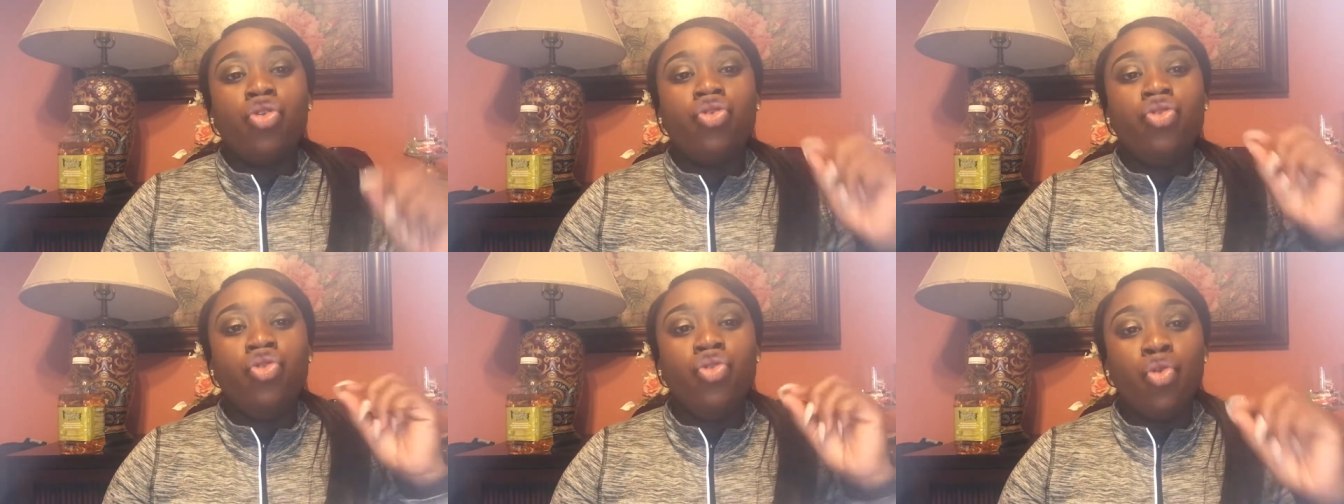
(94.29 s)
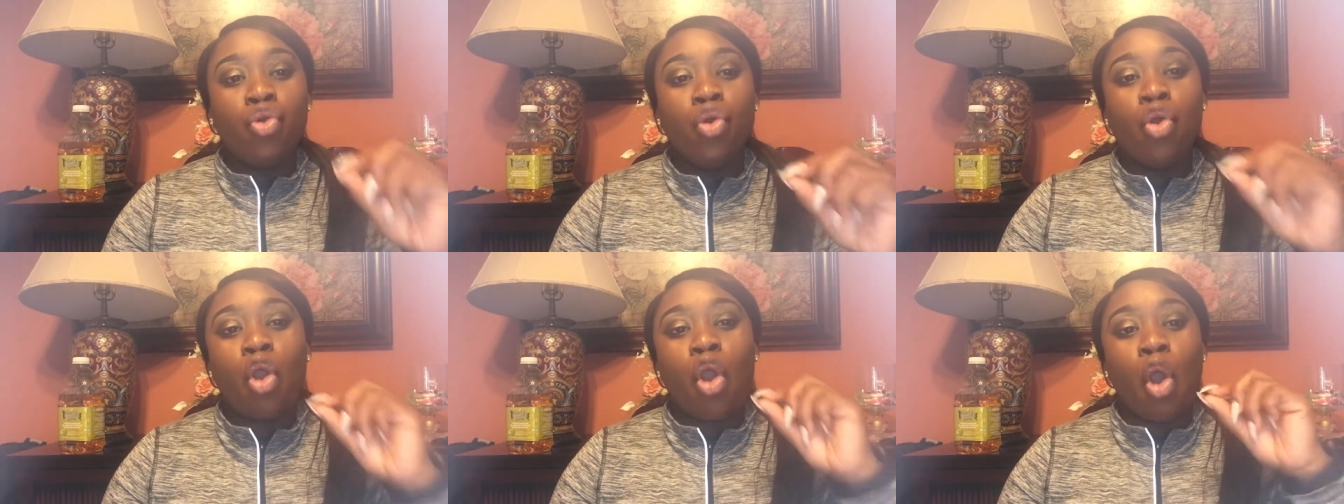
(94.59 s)

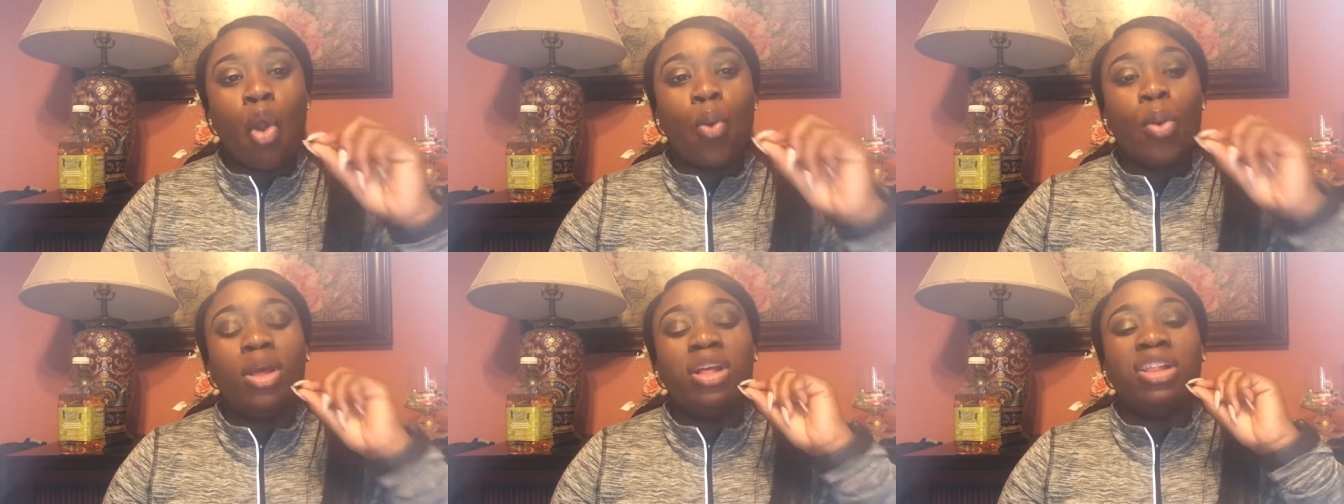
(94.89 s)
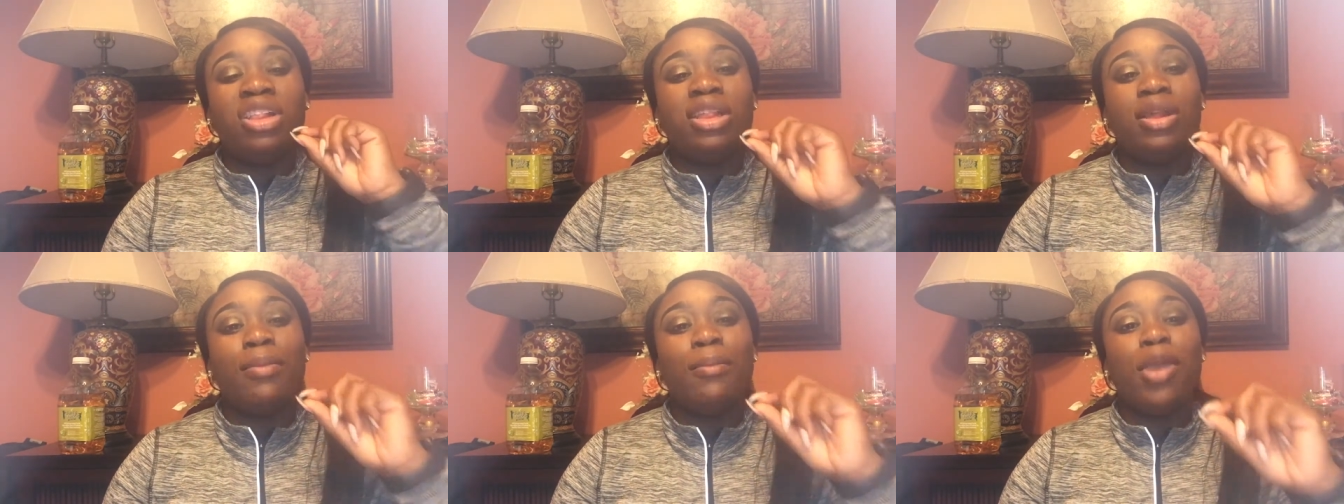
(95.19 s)
You go
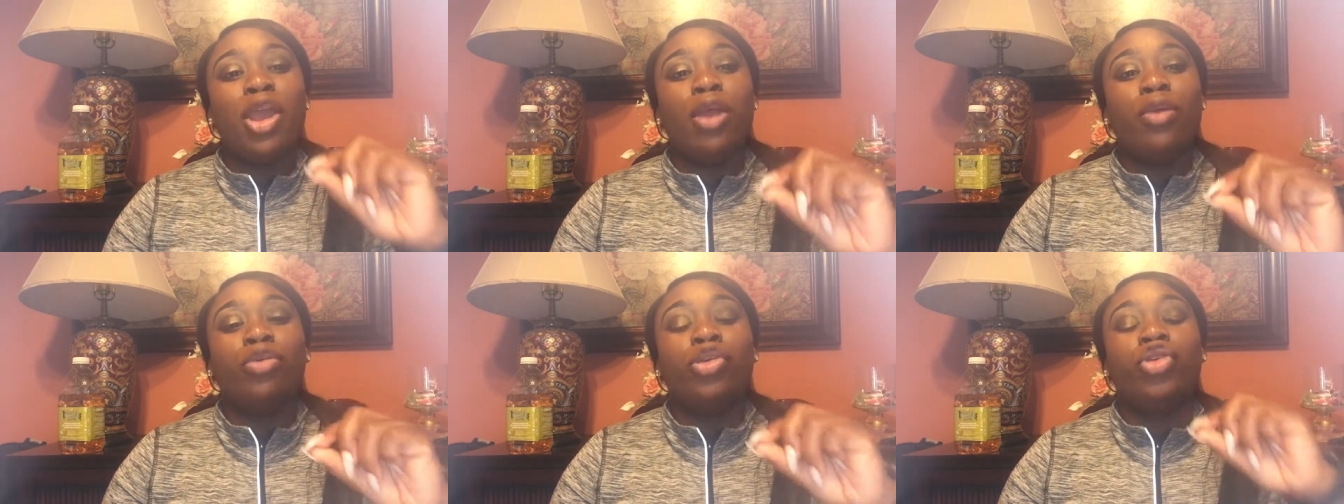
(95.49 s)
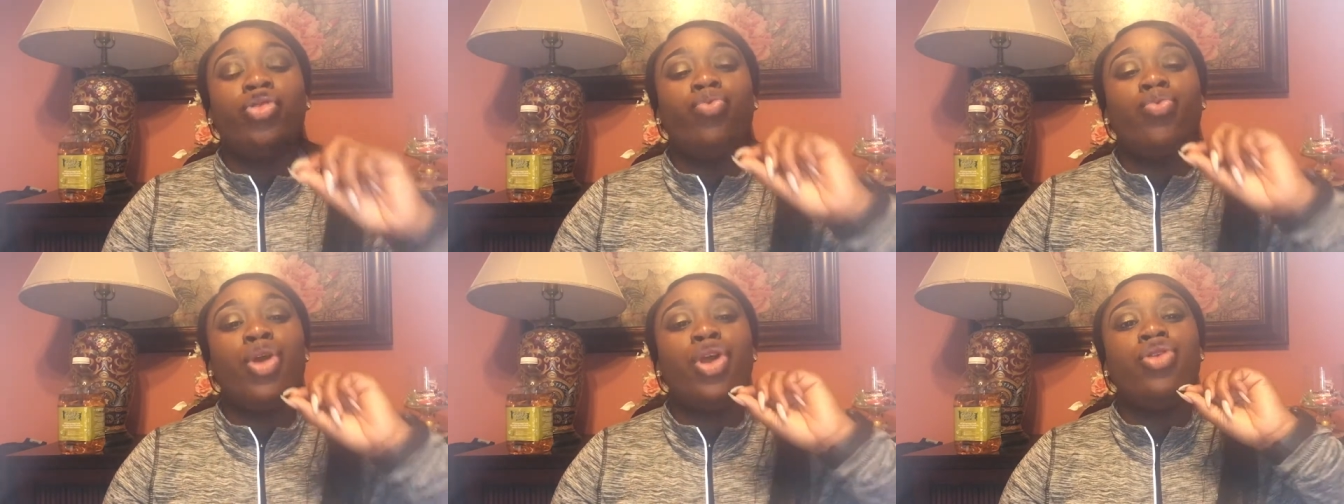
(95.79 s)
into
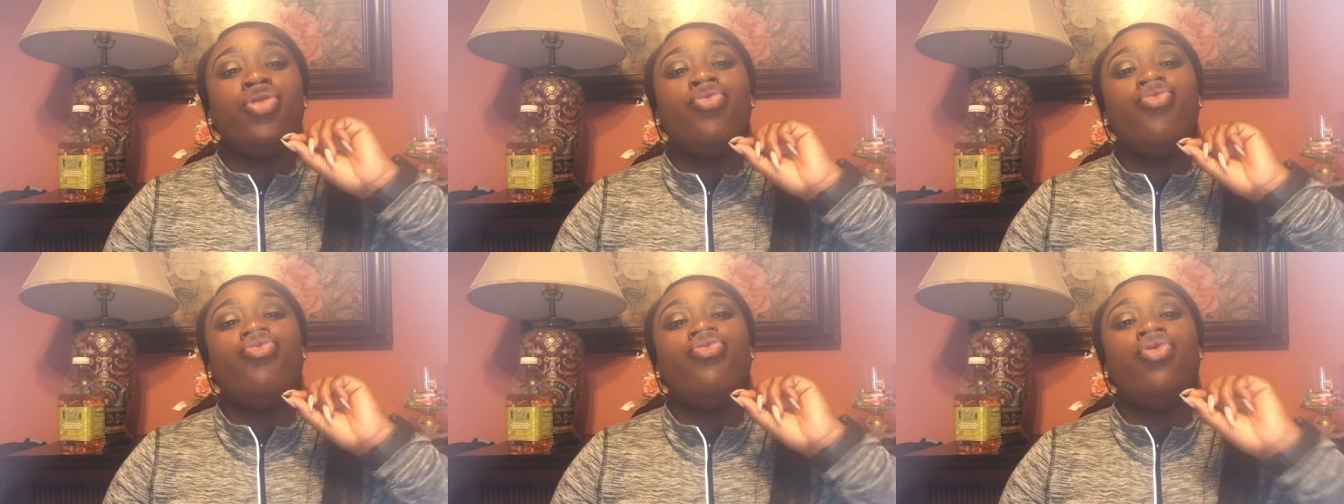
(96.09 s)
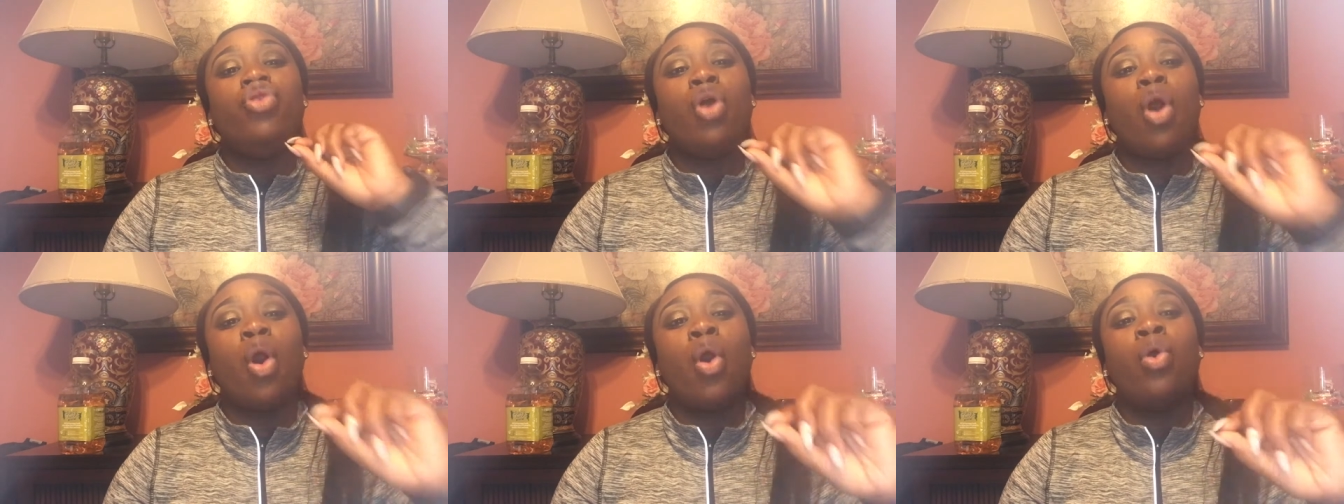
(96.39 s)
marriage when you
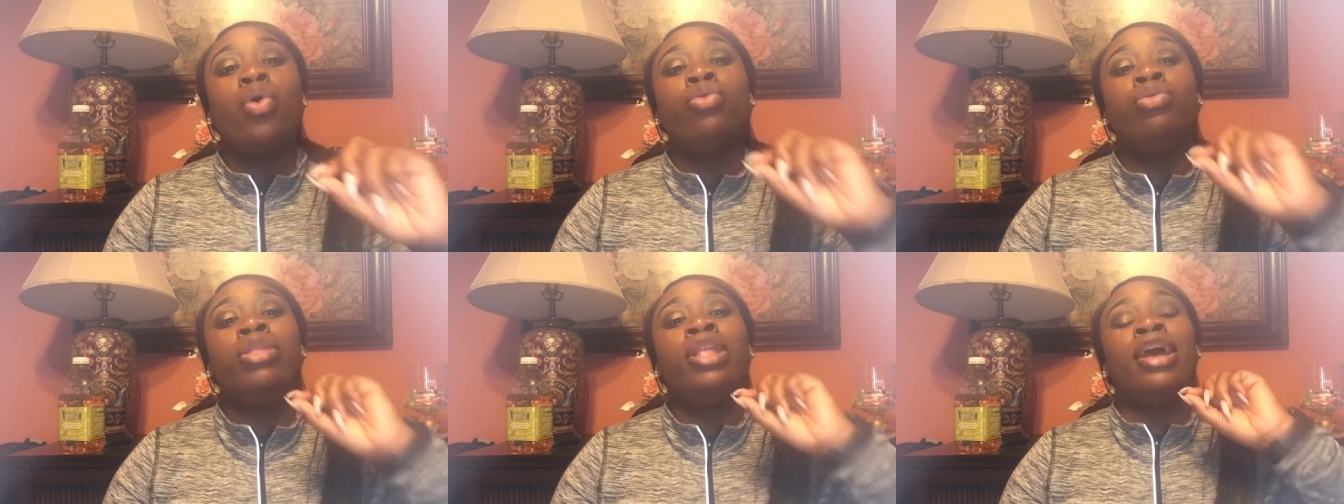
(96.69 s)
know